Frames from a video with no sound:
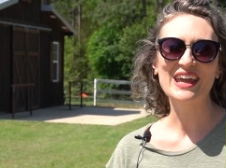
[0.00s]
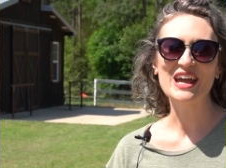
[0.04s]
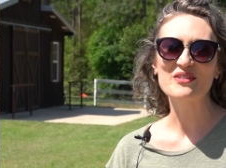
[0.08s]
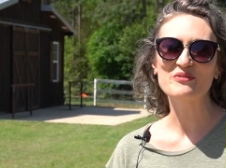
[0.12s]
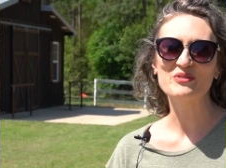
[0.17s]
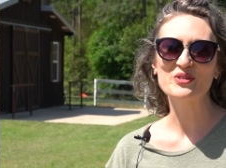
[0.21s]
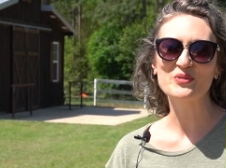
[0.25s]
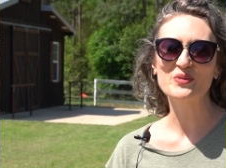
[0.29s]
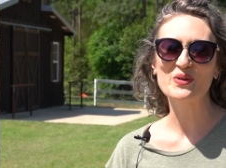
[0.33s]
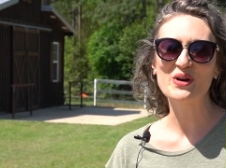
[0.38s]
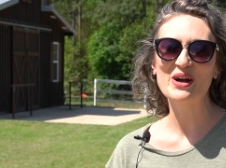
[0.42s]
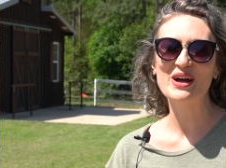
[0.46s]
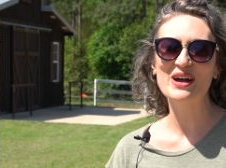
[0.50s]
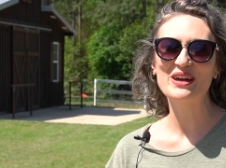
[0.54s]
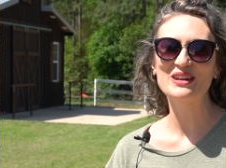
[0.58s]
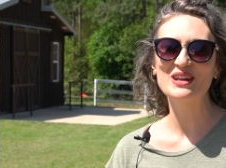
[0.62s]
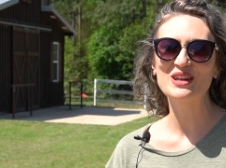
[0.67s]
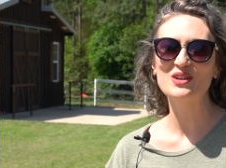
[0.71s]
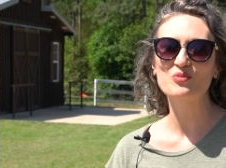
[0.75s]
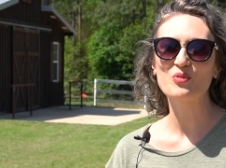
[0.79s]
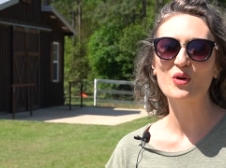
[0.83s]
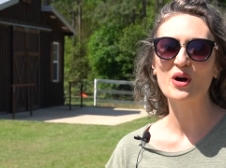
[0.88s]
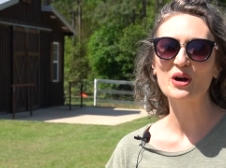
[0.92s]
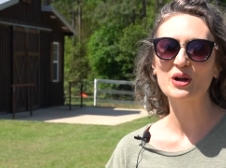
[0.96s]
everyone
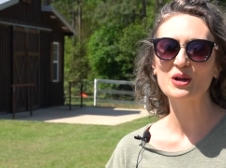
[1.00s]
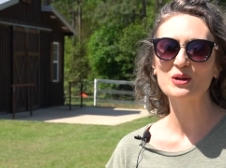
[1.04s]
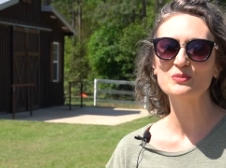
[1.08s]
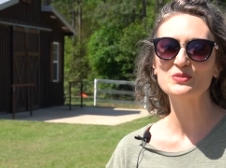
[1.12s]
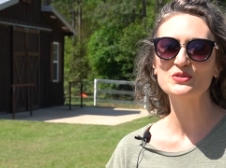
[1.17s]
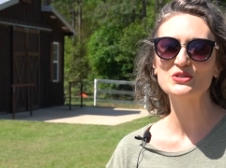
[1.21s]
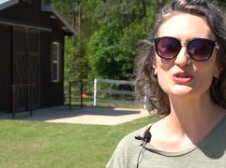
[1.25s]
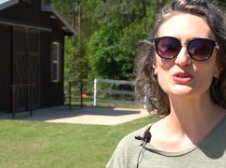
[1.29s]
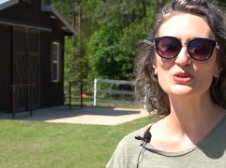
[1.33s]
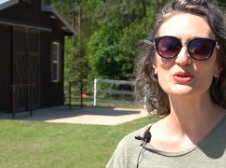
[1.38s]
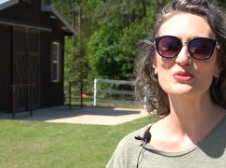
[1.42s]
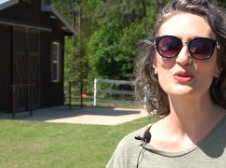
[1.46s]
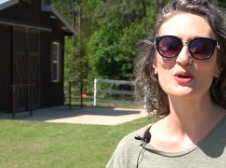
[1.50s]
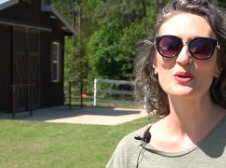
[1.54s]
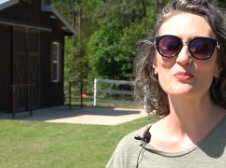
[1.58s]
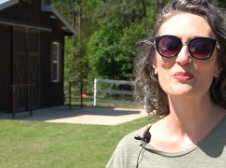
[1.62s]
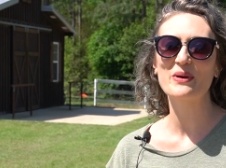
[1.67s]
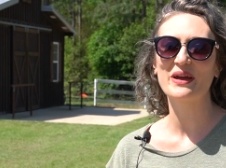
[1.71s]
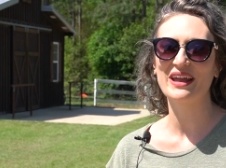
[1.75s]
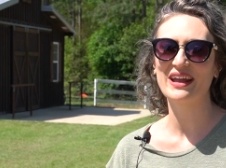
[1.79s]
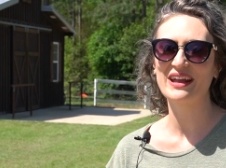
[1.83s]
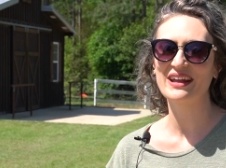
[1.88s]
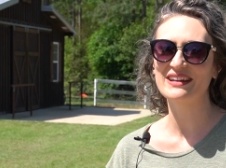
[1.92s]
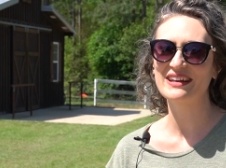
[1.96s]
and welcome to the
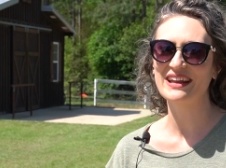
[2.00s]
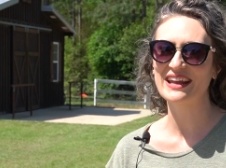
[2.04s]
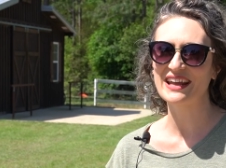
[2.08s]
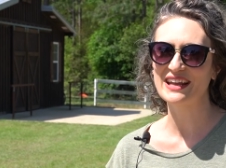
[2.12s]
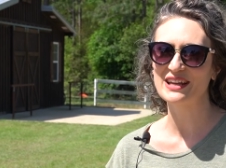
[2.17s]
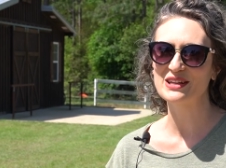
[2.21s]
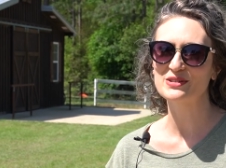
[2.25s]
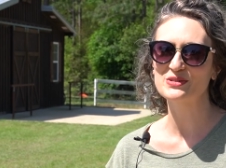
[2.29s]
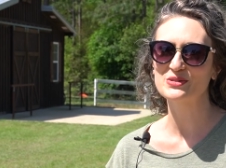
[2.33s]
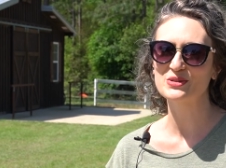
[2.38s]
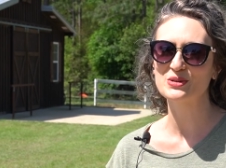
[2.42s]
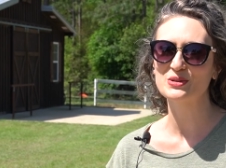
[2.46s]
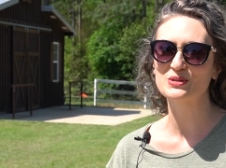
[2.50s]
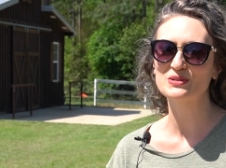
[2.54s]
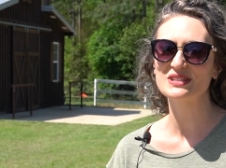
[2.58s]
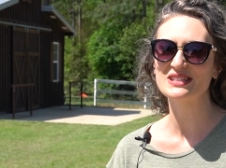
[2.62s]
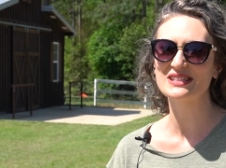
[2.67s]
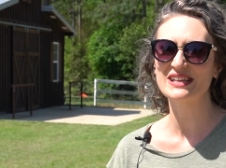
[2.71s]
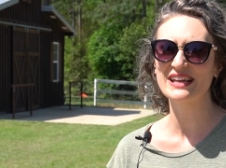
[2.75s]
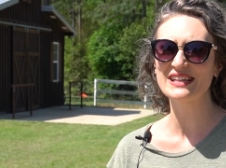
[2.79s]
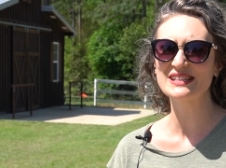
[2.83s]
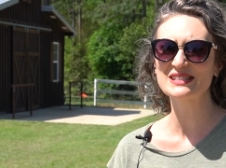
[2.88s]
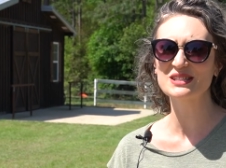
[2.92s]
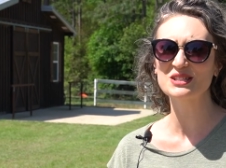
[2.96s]
Panhandle.
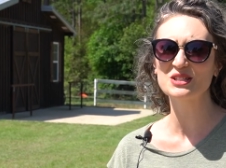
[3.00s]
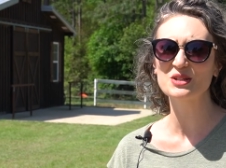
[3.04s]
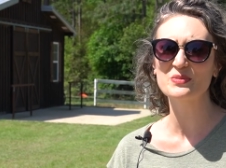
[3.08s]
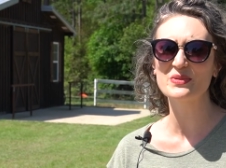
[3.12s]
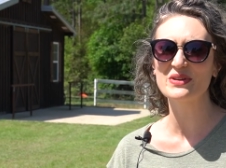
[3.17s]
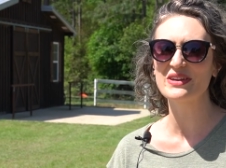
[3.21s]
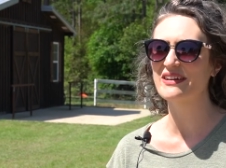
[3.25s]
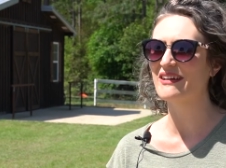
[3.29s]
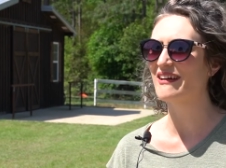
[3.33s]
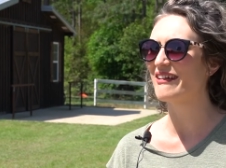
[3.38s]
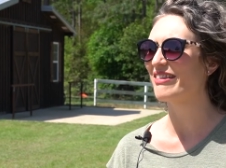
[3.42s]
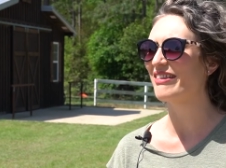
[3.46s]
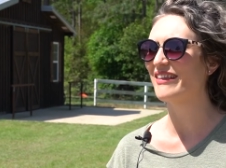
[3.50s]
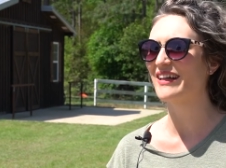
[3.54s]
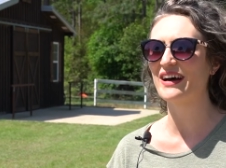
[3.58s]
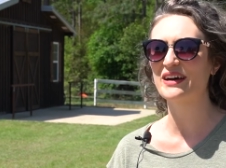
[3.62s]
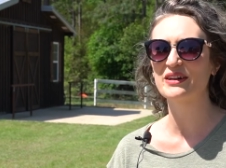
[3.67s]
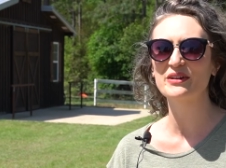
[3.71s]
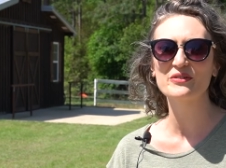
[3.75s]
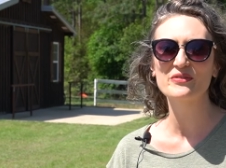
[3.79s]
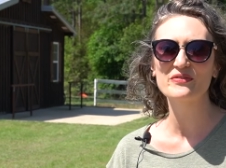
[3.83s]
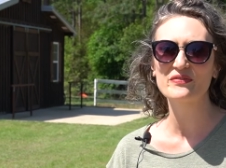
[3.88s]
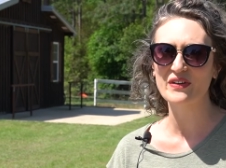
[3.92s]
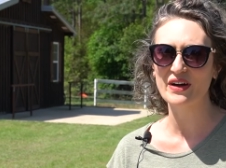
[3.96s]
Today's going to be a lot
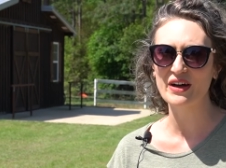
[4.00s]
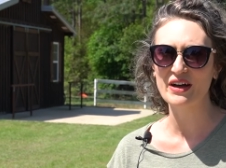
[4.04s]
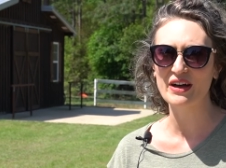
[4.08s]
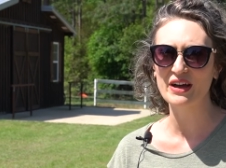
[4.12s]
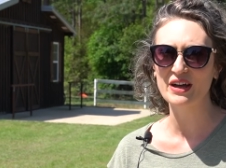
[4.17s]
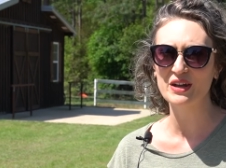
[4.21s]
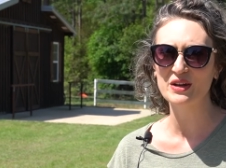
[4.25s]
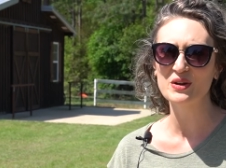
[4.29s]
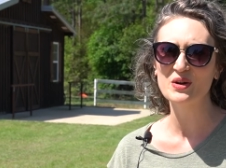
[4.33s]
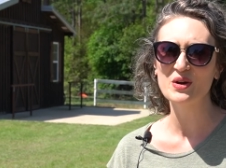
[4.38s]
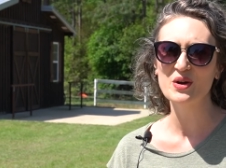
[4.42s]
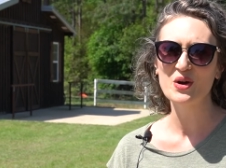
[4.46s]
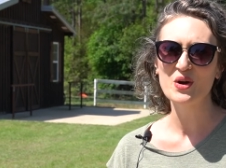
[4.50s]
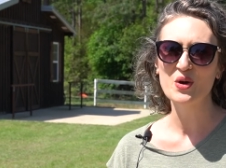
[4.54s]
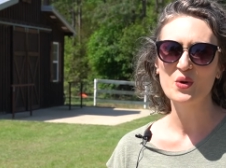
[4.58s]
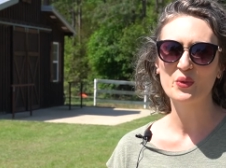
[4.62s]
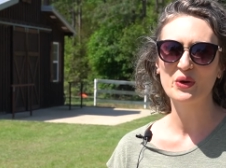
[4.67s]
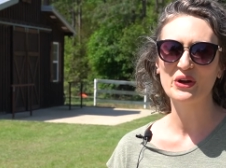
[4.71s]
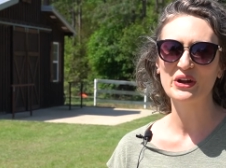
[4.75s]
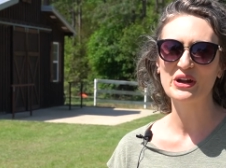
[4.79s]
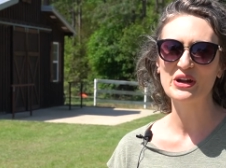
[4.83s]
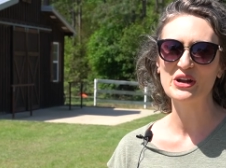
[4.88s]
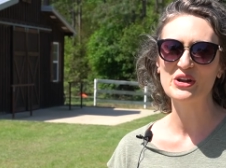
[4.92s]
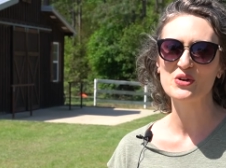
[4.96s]
of fun.
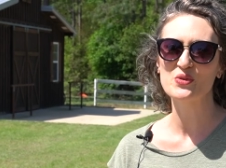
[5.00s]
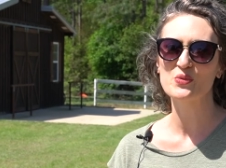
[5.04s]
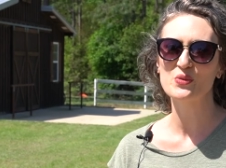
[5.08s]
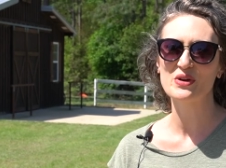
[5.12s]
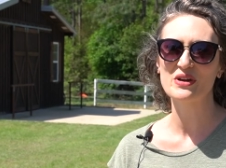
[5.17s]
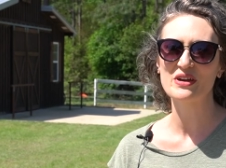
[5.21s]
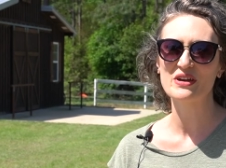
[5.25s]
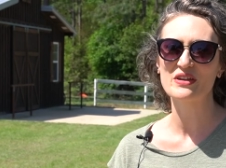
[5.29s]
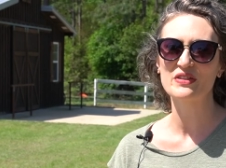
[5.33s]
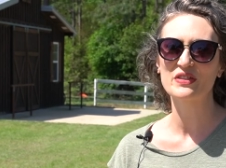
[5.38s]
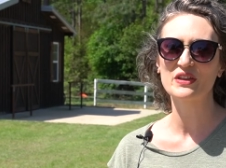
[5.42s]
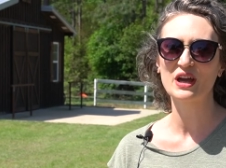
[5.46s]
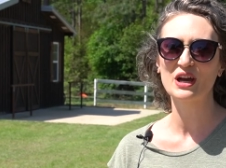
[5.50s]
We're here with